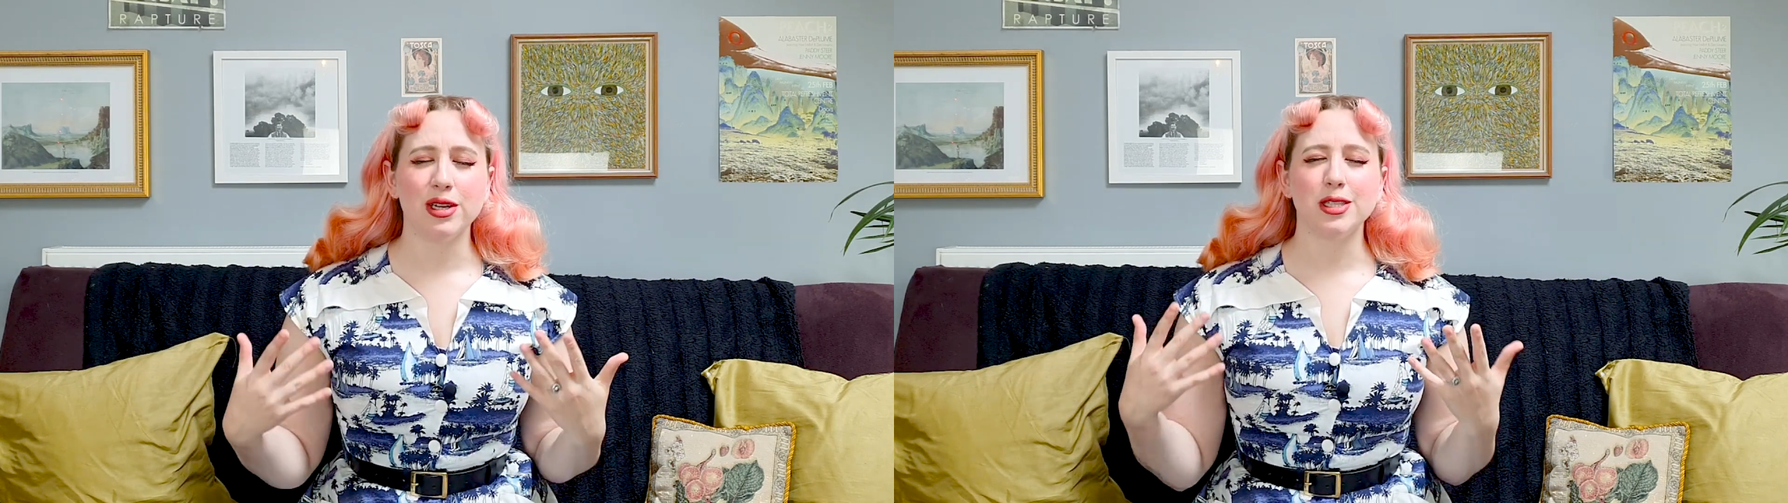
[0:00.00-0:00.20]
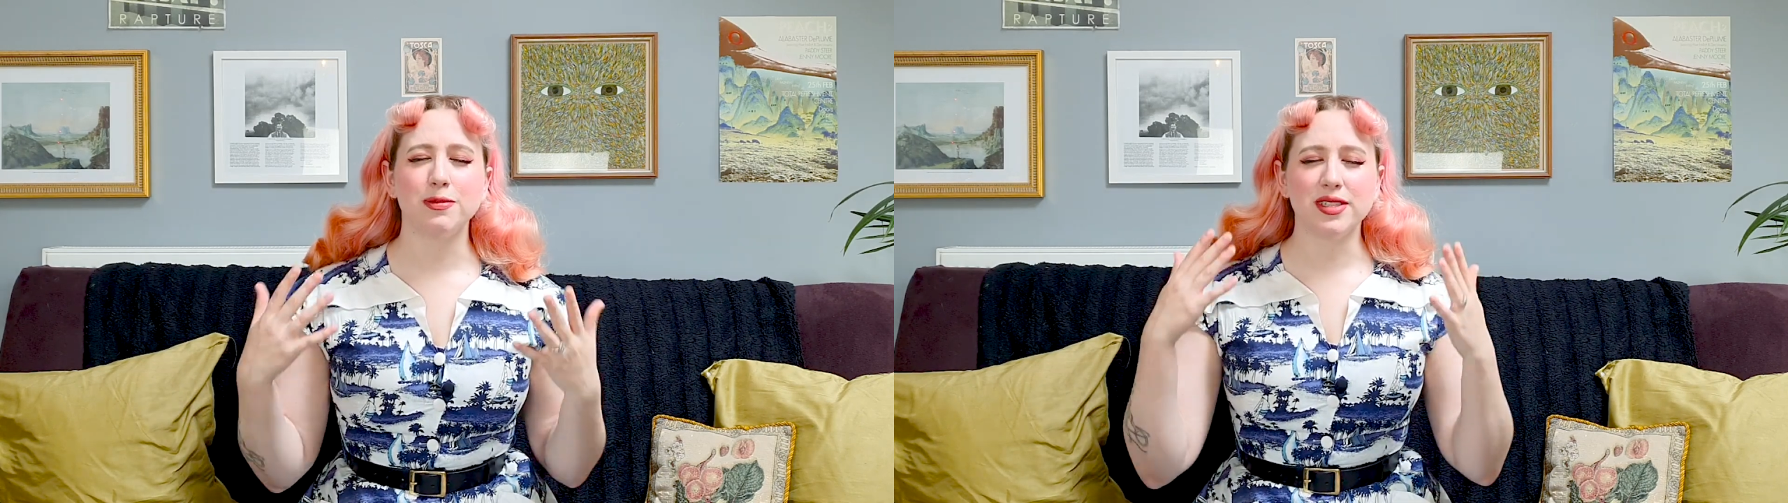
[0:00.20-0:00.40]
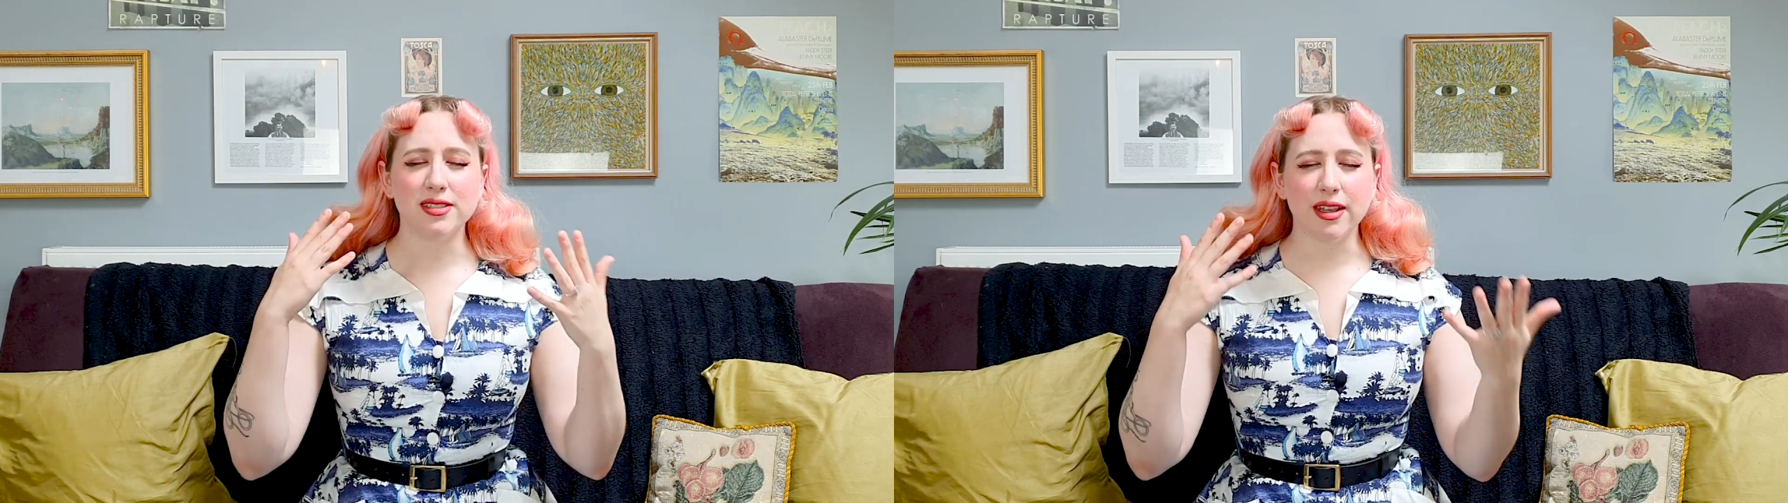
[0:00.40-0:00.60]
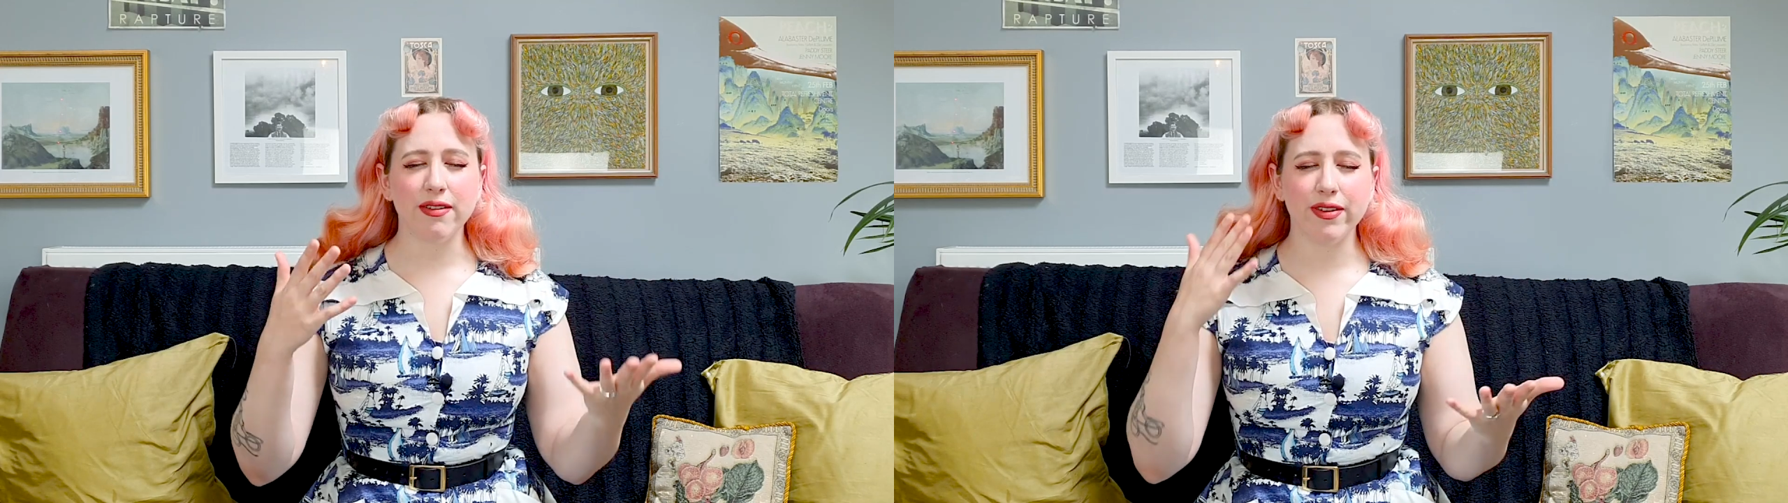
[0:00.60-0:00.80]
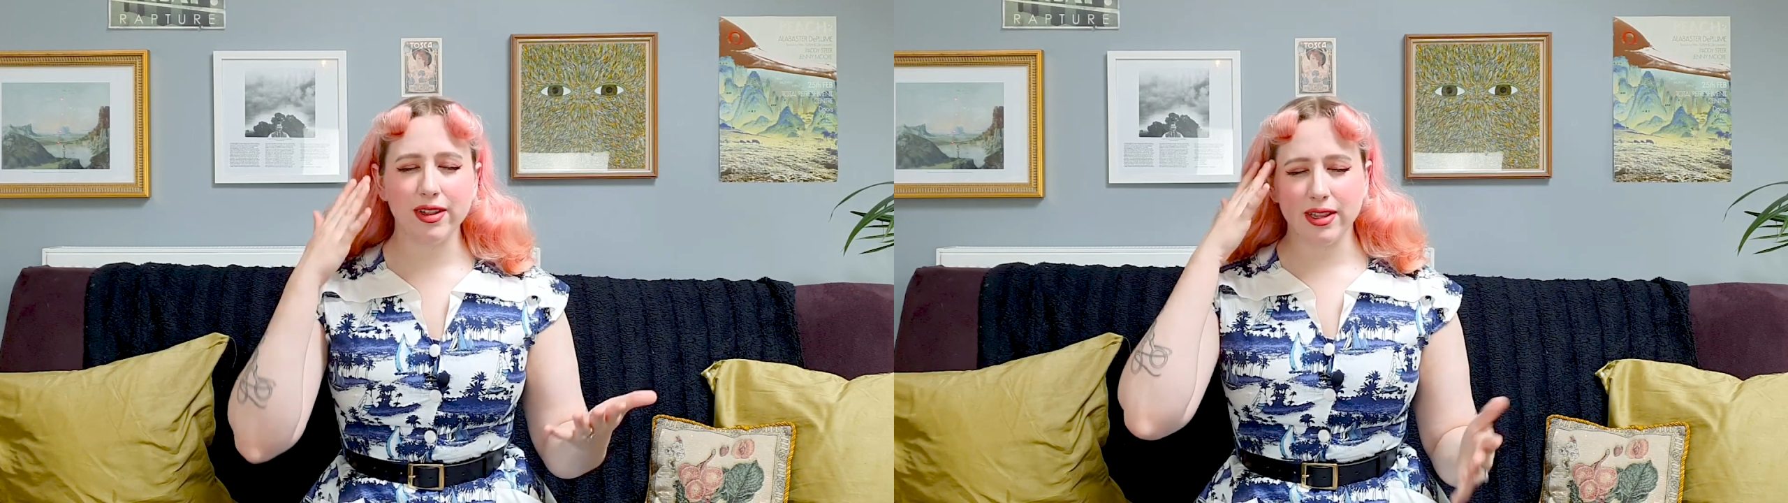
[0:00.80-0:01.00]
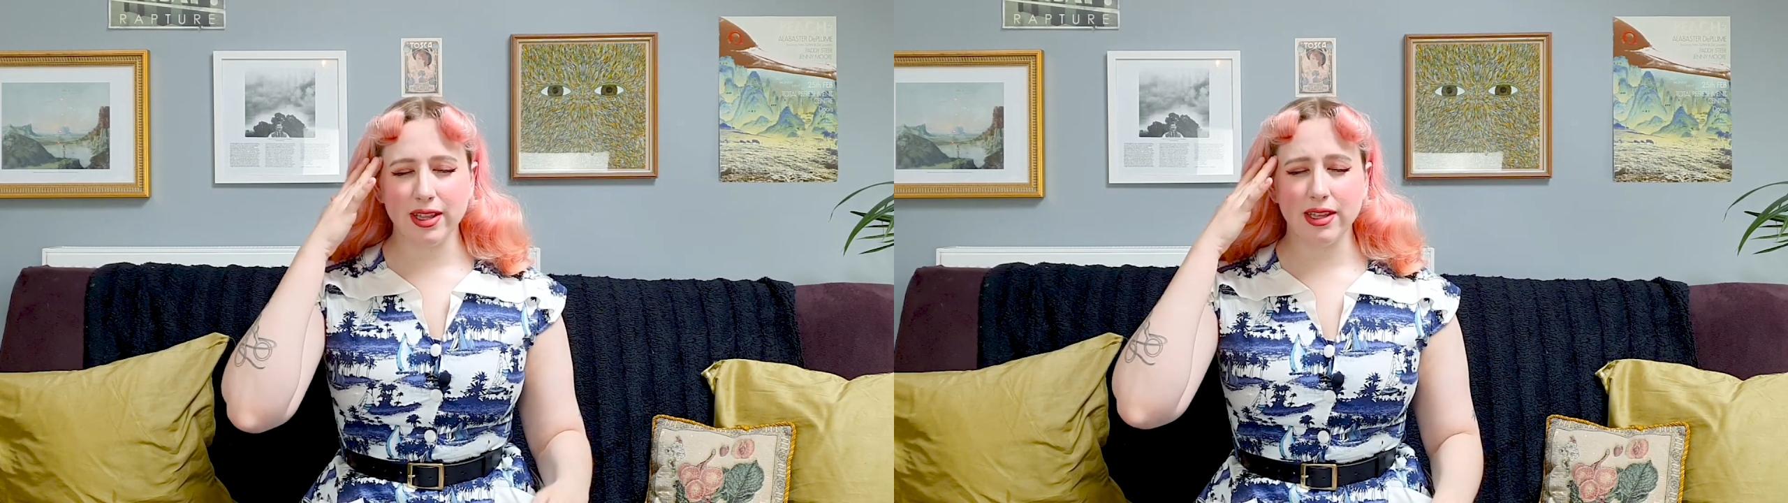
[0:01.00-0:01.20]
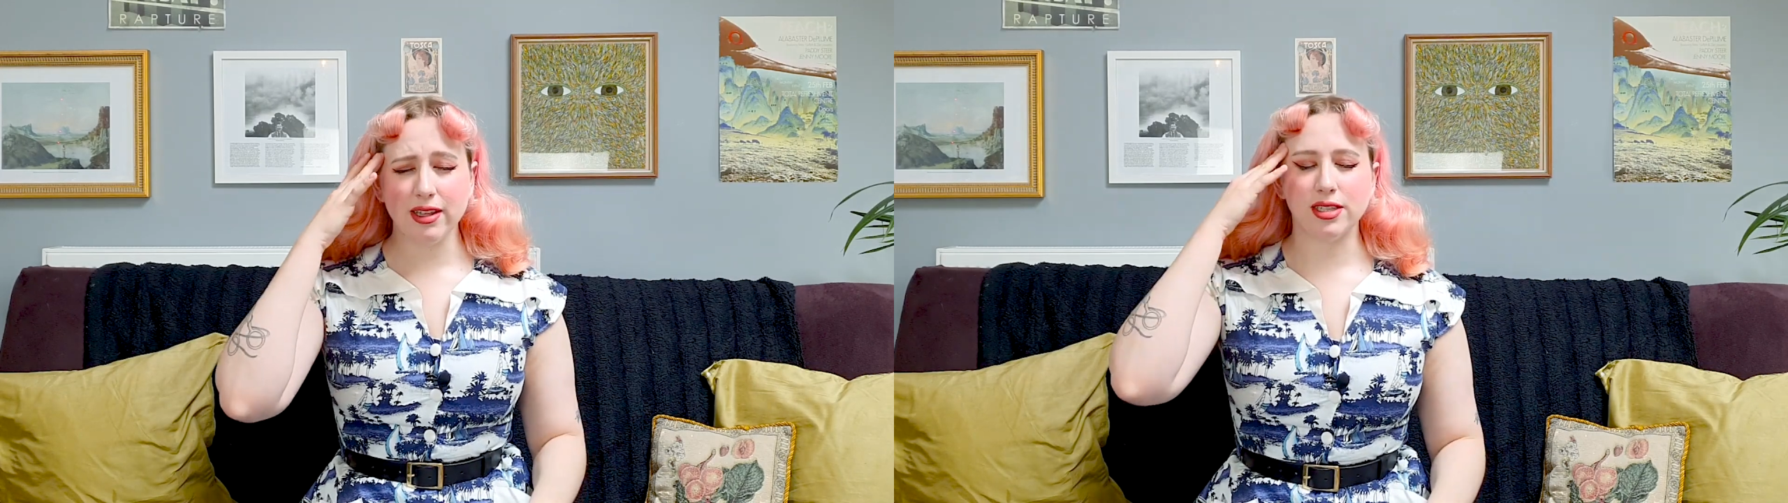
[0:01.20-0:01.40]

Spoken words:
specifically